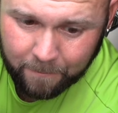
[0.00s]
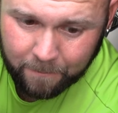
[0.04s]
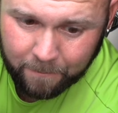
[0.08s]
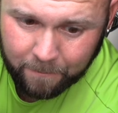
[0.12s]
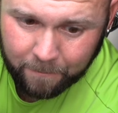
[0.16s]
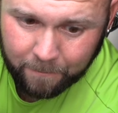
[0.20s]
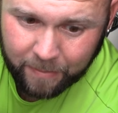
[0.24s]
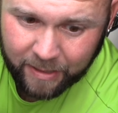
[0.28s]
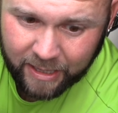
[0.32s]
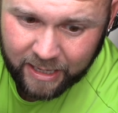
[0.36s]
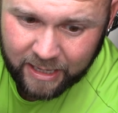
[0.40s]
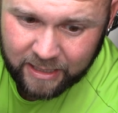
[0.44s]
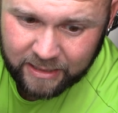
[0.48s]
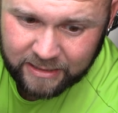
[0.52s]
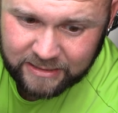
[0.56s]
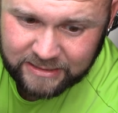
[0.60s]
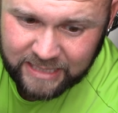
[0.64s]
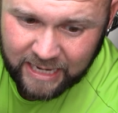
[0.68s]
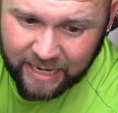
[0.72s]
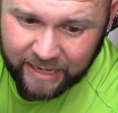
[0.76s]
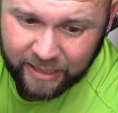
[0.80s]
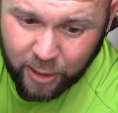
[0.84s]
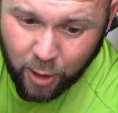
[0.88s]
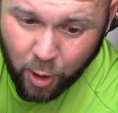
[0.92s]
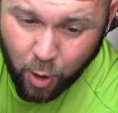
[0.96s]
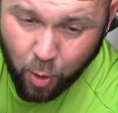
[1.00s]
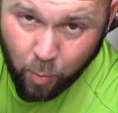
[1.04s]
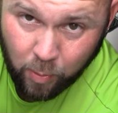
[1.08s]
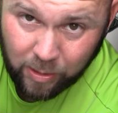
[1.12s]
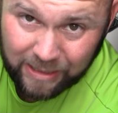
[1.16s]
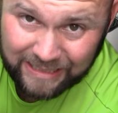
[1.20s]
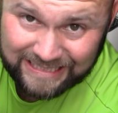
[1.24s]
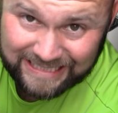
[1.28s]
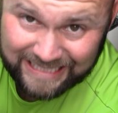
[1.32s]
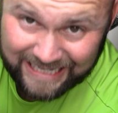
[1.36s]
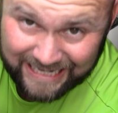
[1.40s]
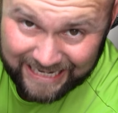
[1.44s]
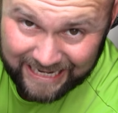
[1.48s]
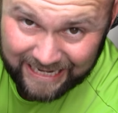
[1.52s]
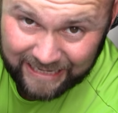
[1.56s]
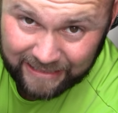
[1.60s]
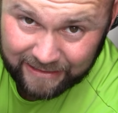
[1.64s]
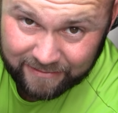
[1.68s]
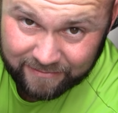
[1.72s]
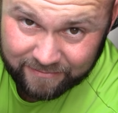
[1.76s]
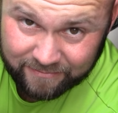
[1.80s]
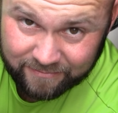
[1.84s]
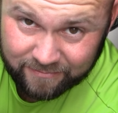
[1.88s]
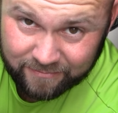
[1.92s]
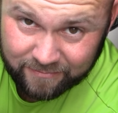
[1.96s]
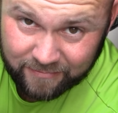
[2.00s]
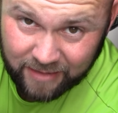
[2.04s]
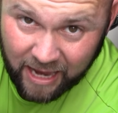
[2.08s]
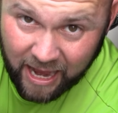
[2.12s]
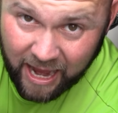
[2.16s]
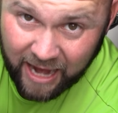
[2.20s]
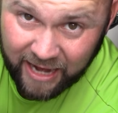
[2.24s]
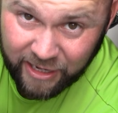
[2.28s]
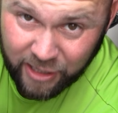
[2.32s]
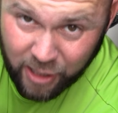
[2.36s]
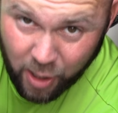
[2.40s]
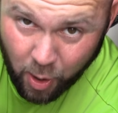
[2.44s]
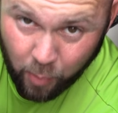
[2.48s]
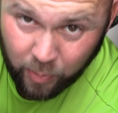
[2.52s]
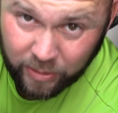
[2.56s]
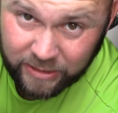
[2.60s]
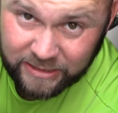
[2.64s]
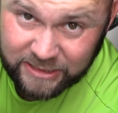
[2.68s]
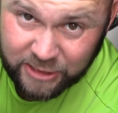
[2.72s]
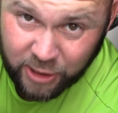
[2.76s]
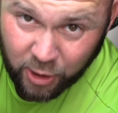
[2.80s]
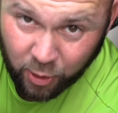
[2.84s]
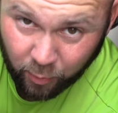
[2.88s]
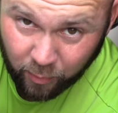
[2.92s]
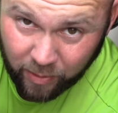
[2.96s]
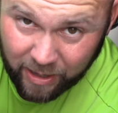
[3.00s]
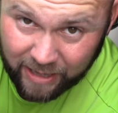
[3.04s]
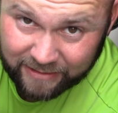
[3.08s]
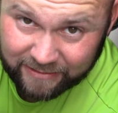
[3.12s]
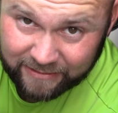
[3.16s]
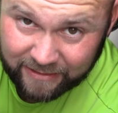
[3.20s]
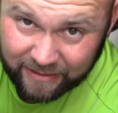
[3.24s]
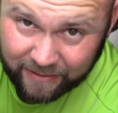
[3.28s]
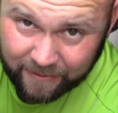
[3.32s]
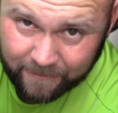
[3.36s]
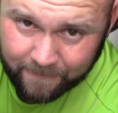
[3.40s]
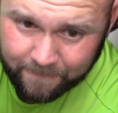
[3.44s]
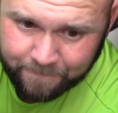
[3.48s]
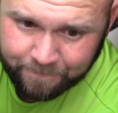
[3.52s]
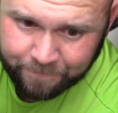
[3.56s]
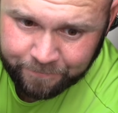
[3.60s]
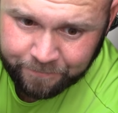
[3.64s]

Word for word: because I know what's in it. I know it's correcting.